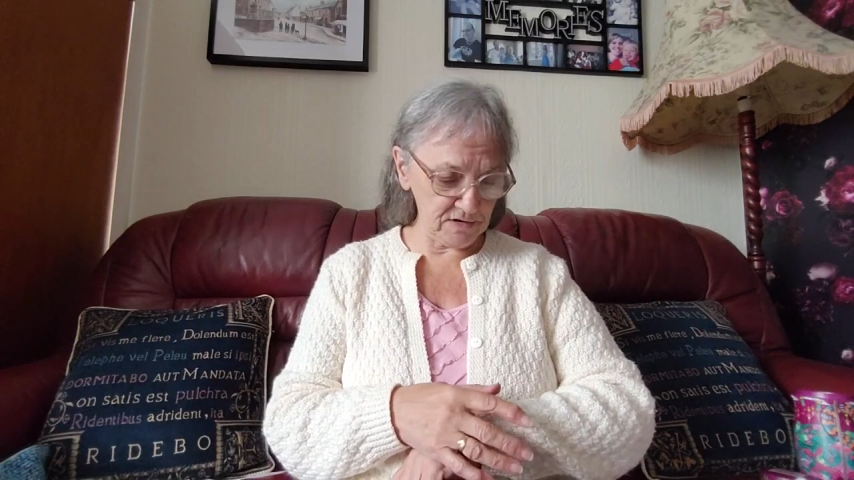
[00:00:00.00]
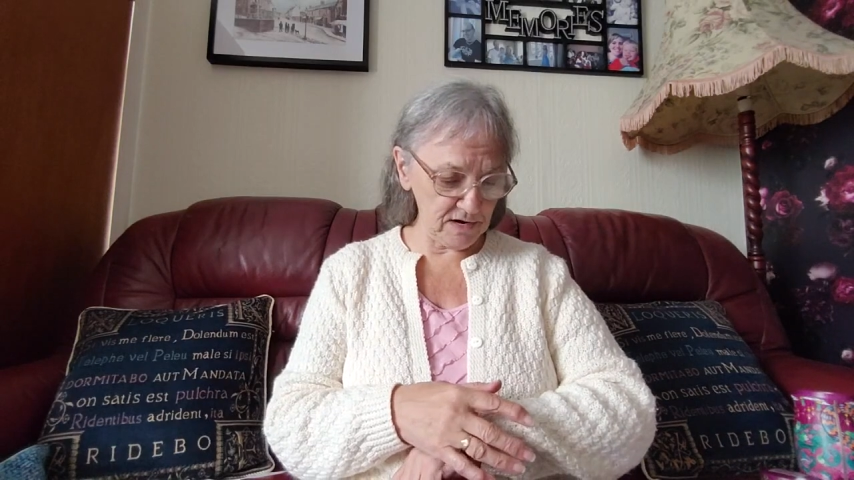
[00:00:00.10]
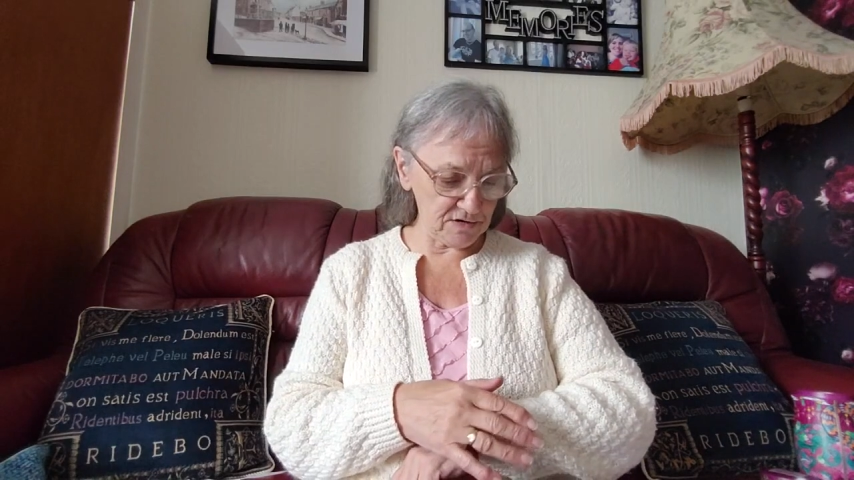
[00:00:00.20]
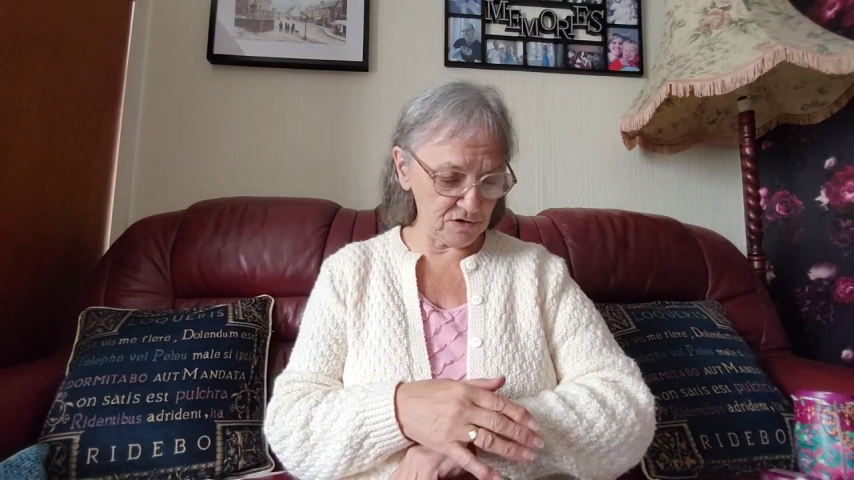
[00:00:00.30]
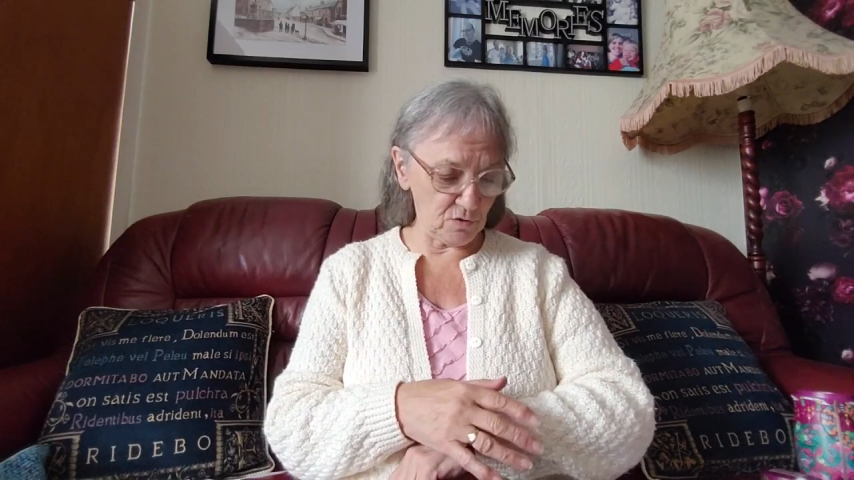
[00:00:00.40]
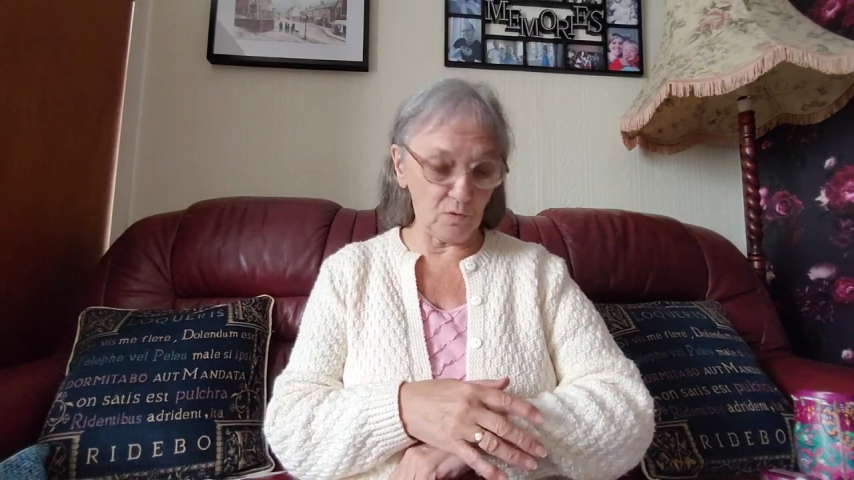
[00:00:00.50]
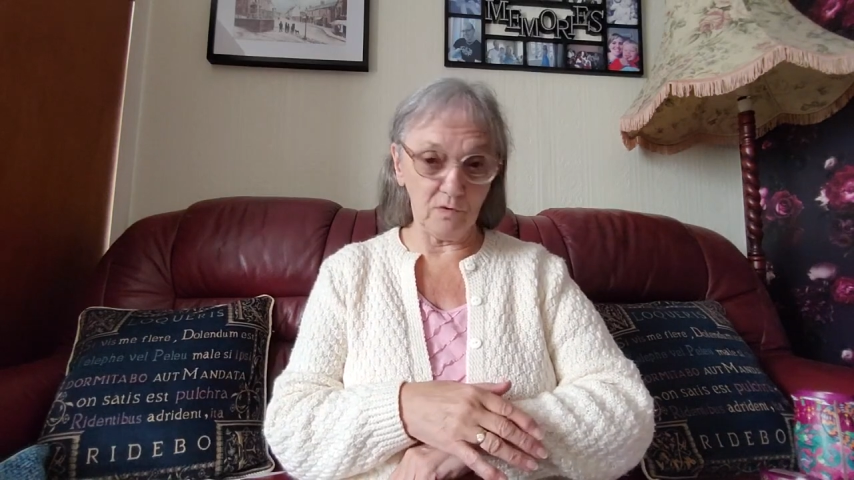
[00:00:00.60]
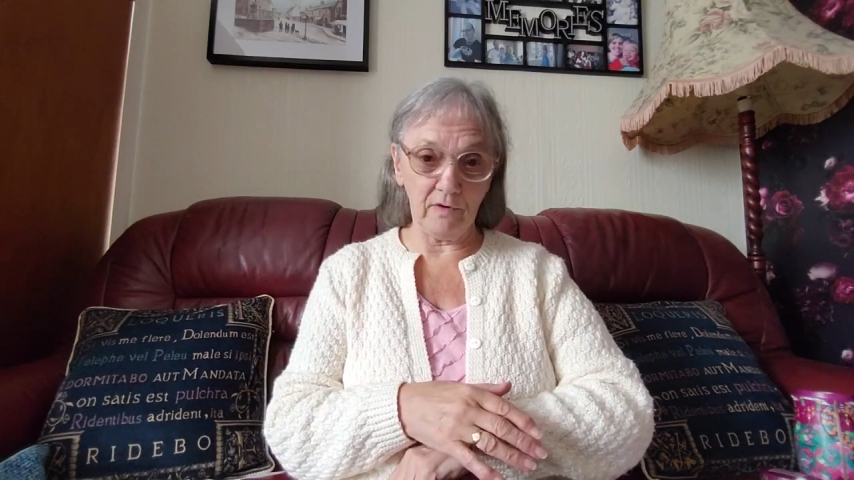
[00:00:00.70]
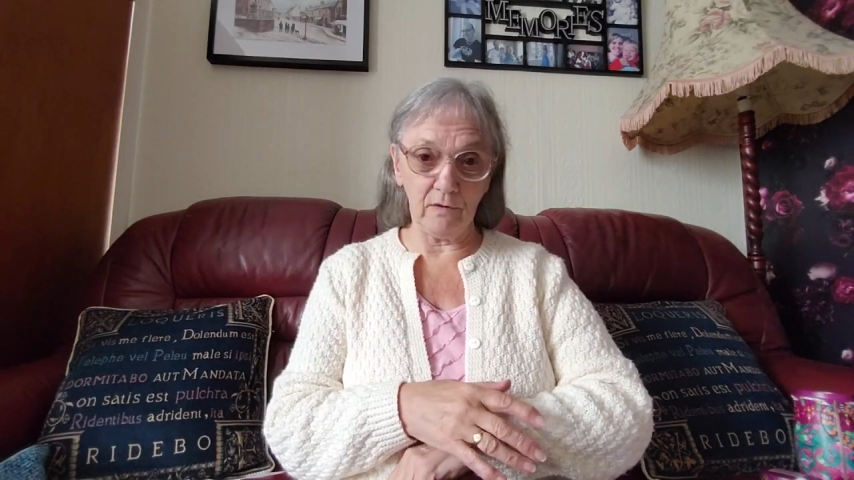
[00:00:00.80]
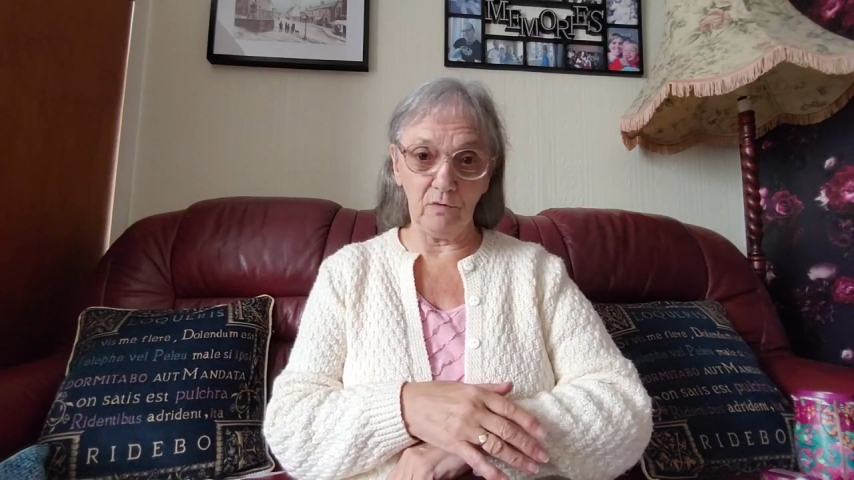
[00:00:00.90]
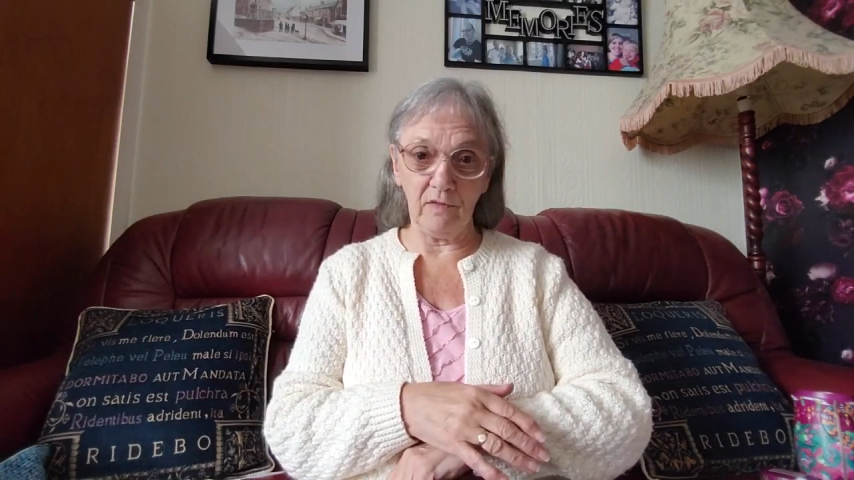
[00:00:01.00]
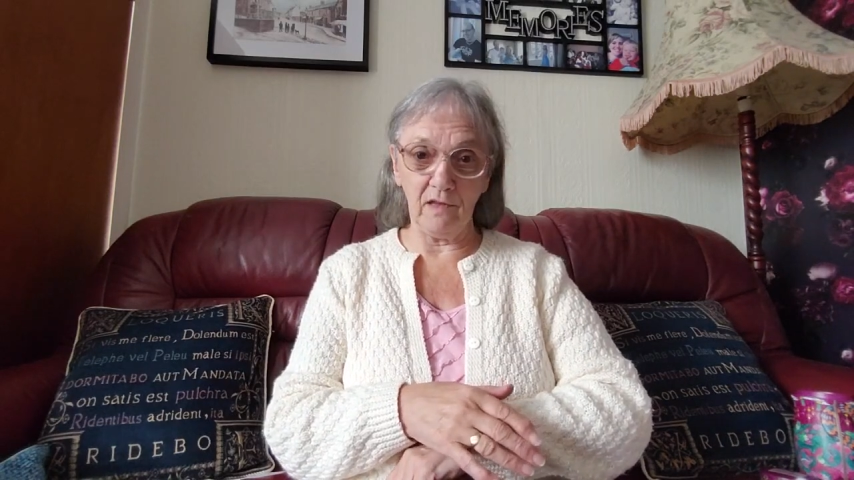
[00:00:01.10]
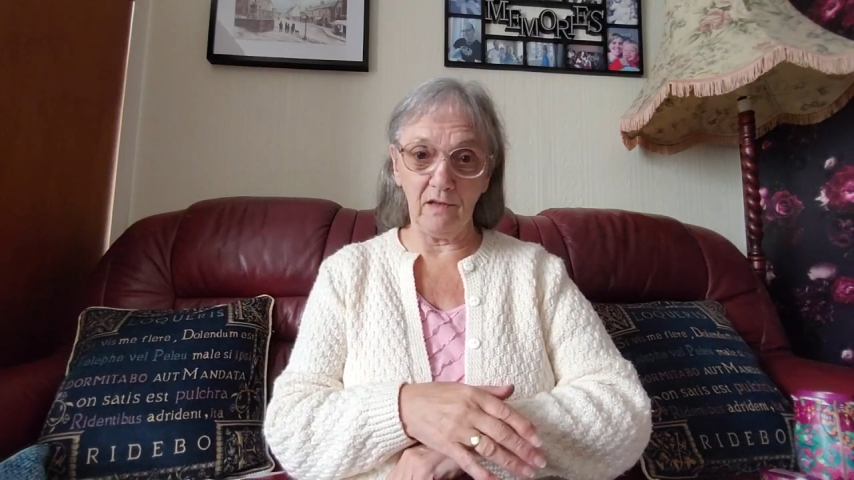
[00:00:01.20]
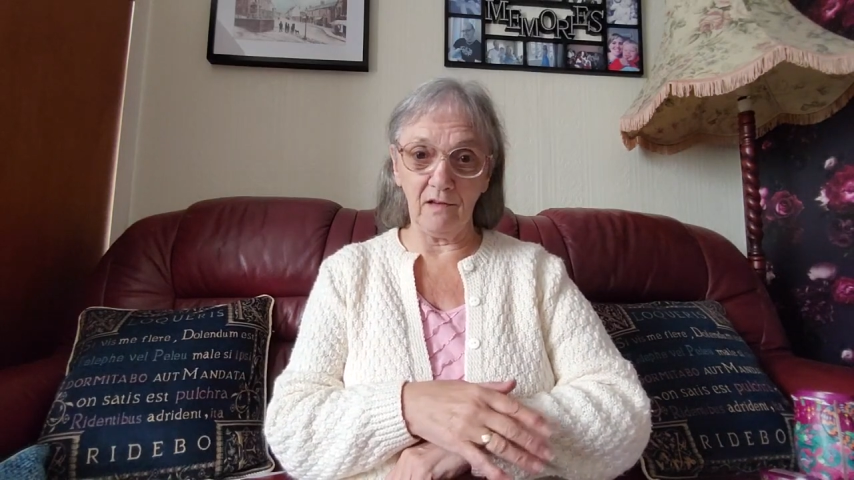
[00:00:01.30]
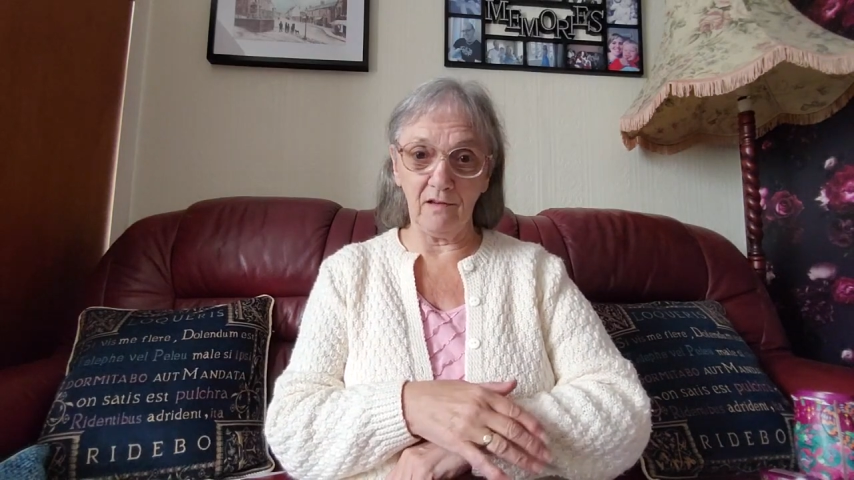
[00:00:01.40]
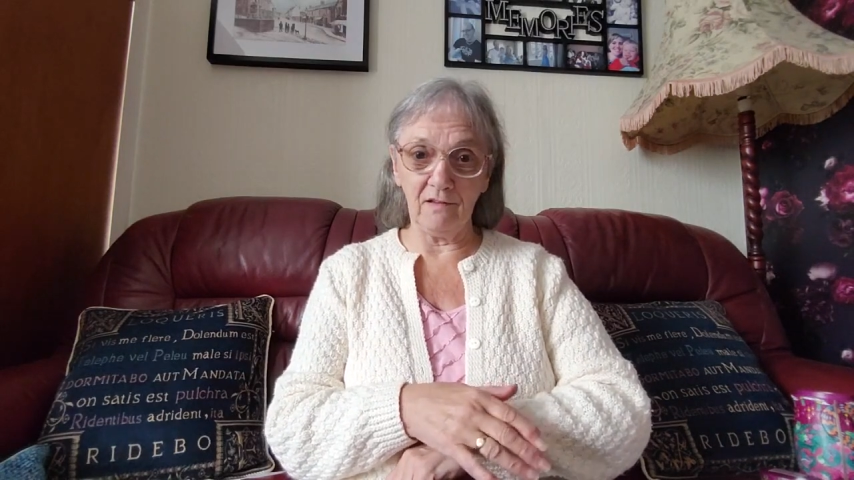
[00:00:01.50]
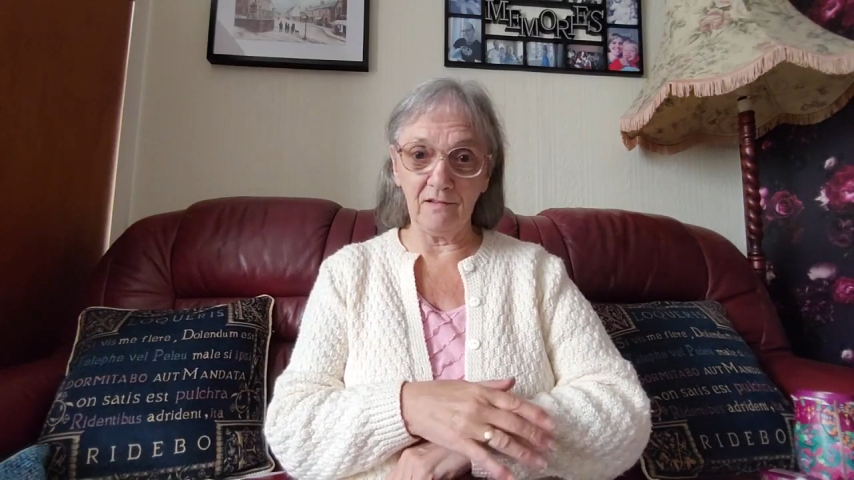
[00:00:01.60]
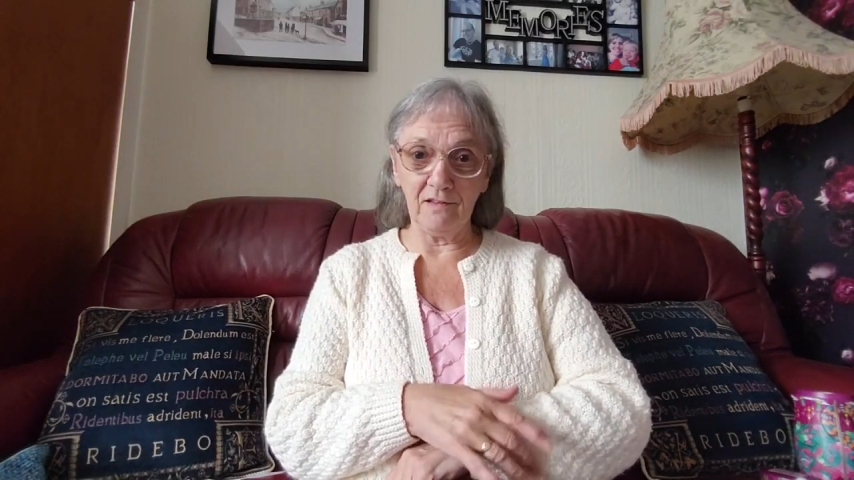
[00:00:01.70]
scissors to go around the,